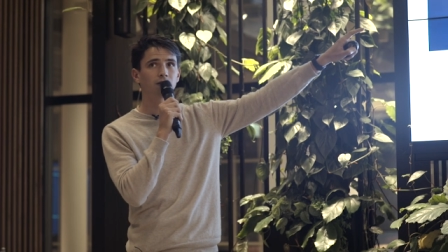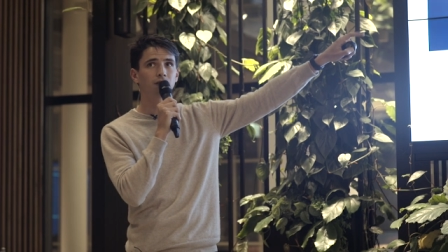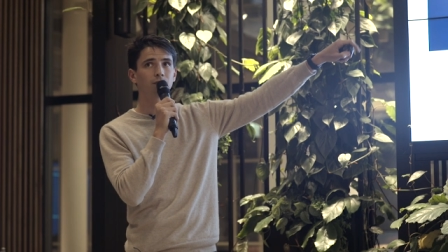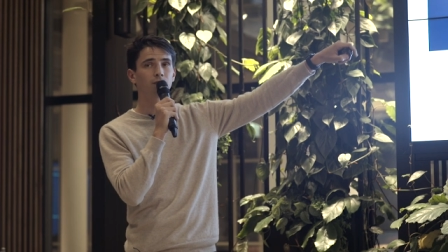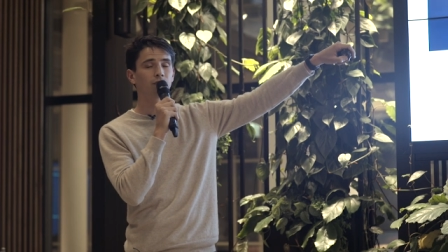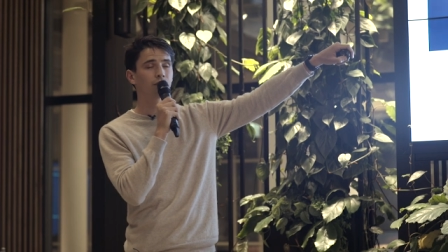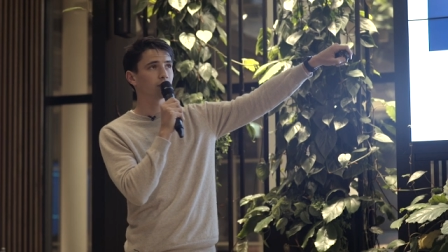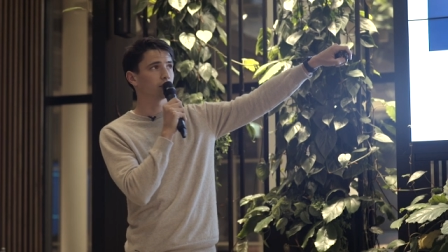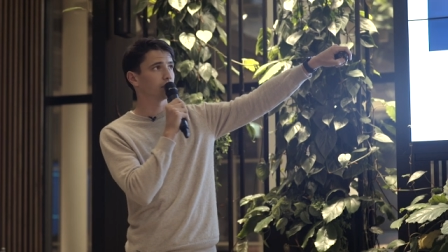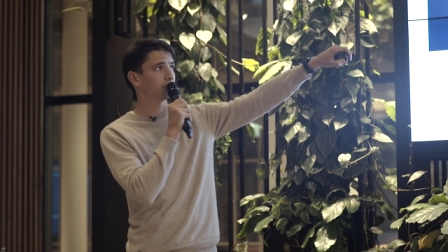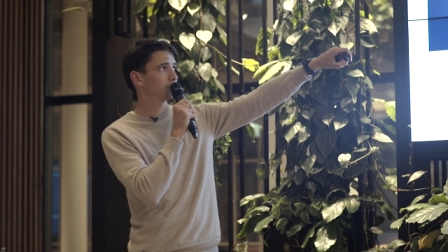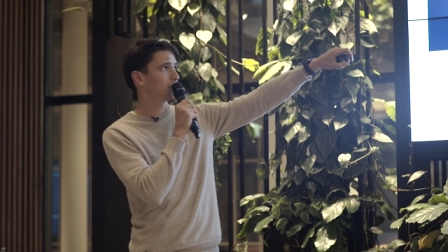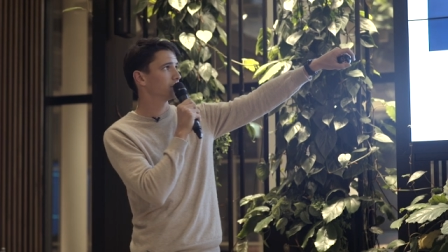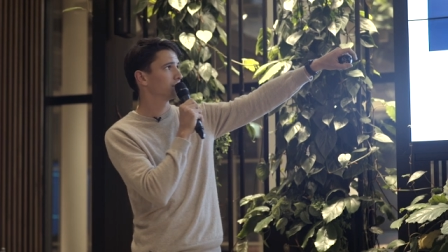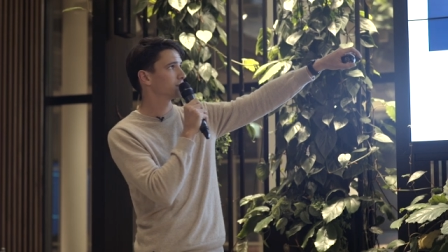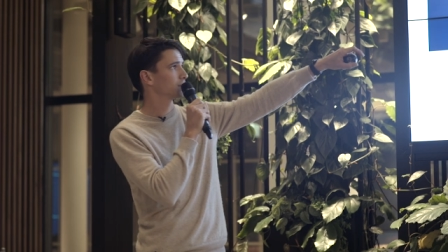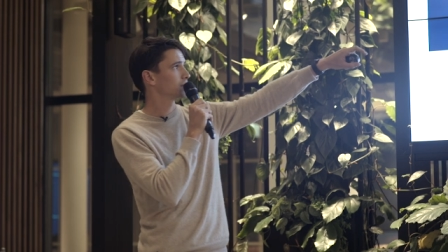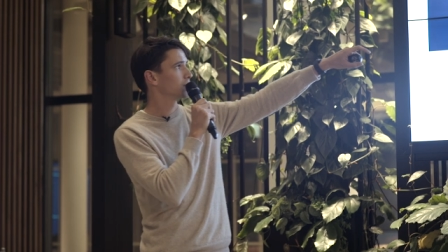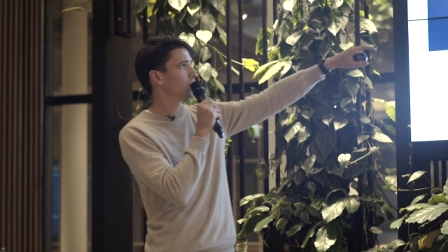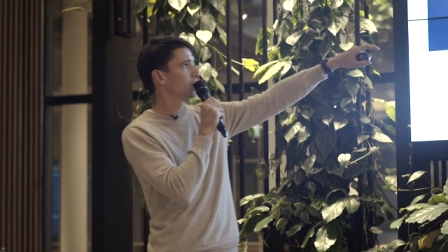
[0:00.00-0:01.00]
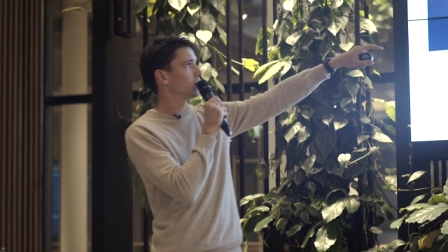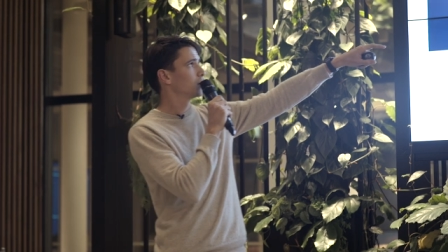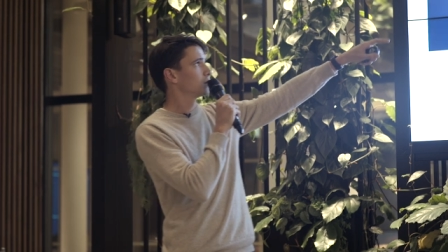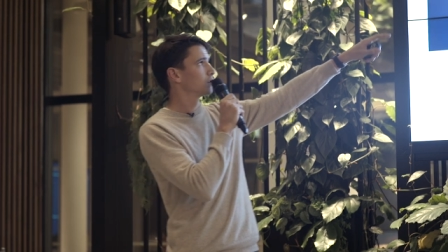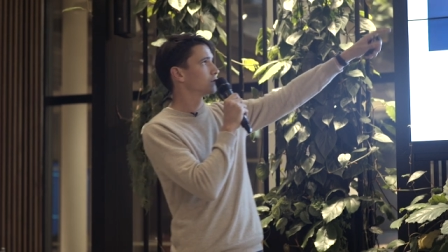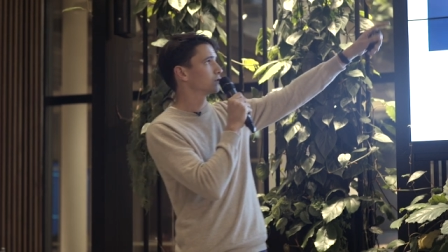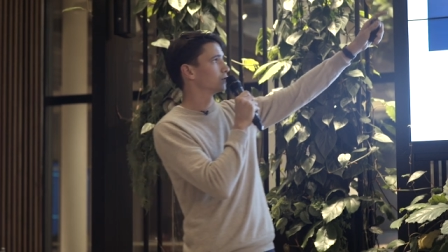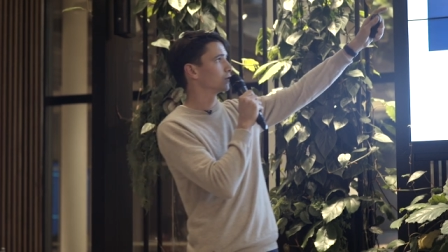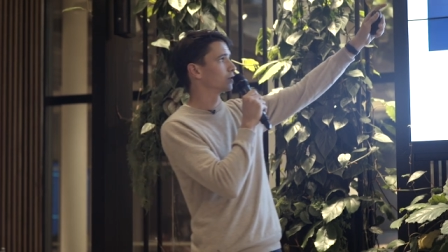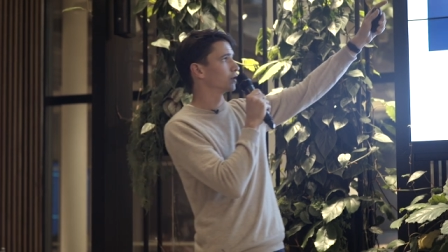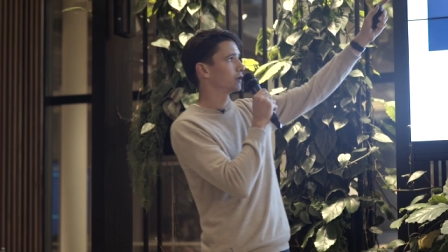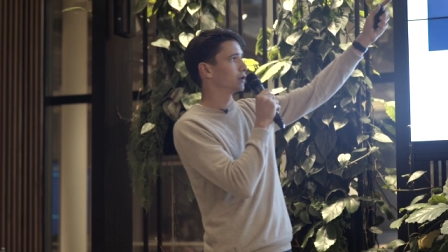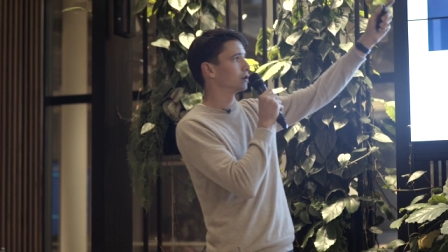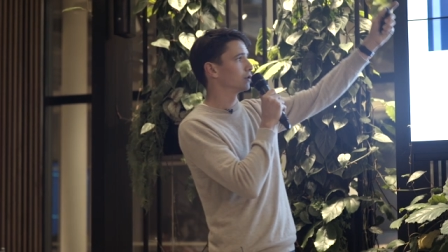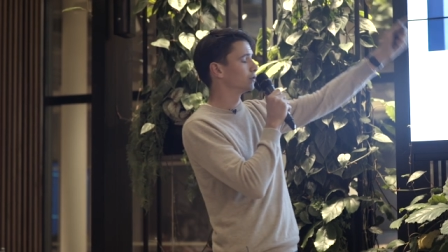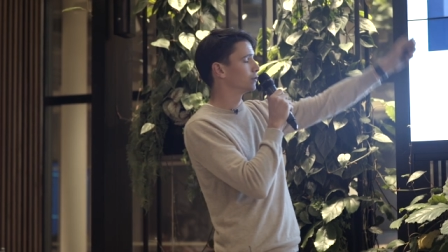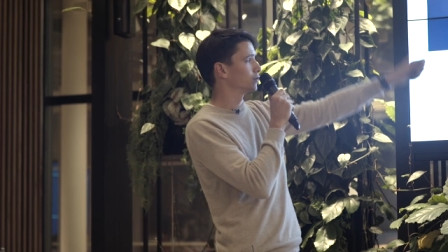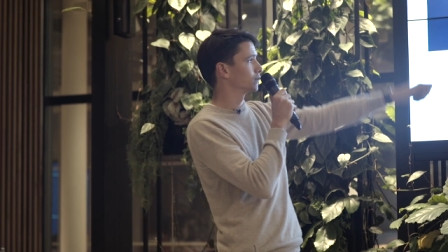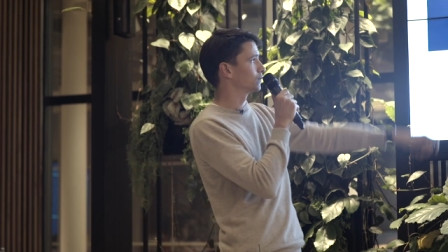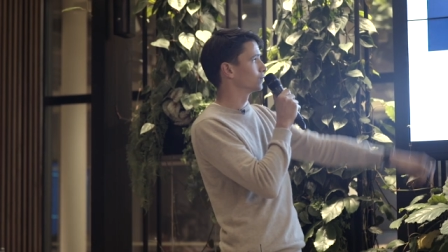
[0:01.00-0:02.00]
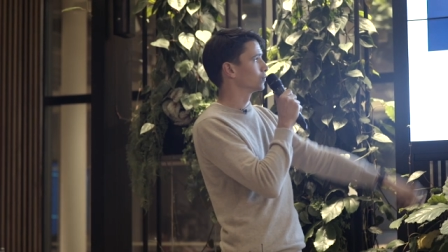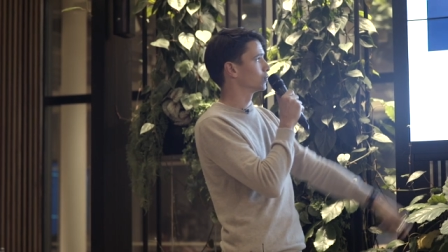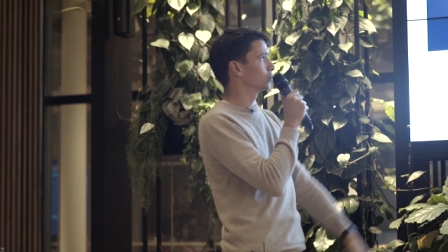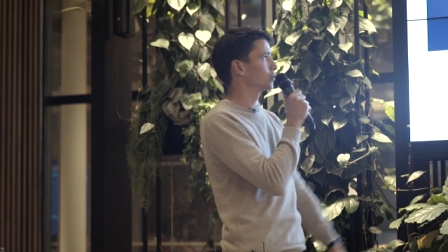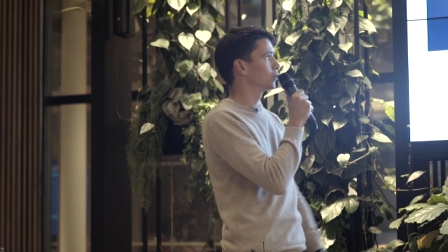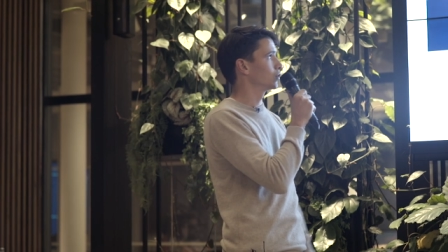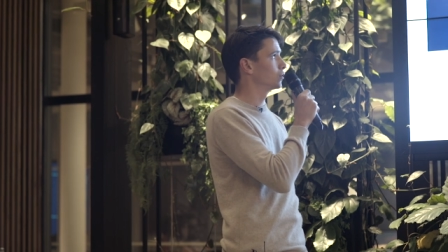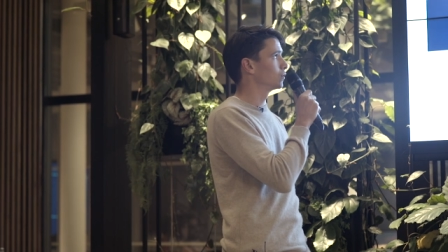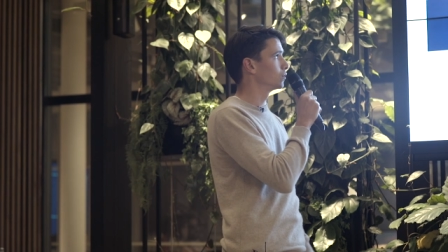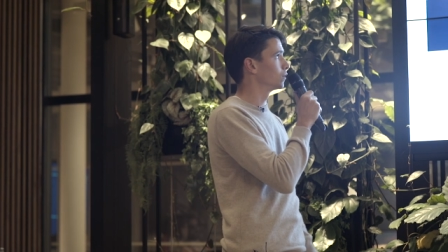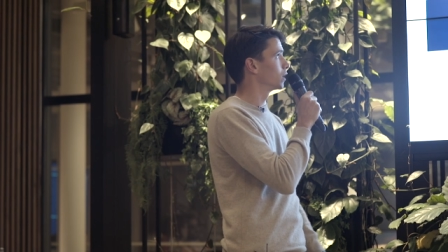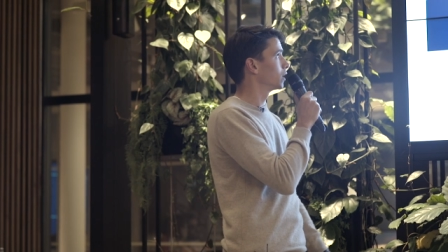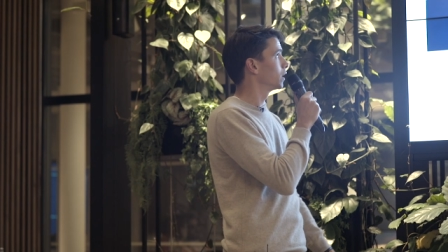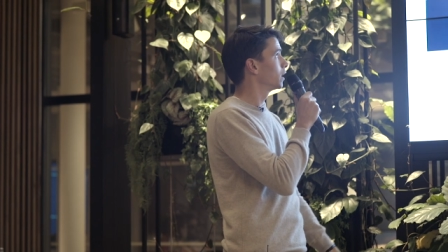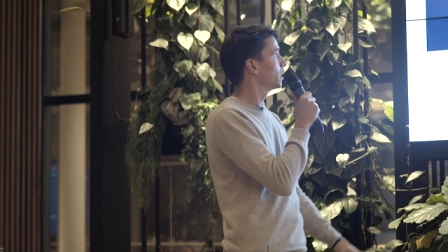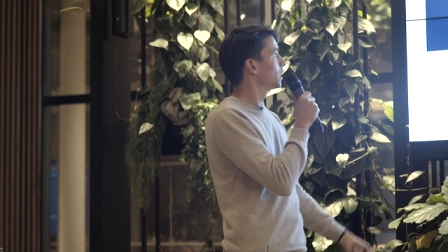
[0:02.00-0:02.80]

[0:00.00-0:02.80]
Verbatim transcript: terms of creatives. So here, just to show you uh,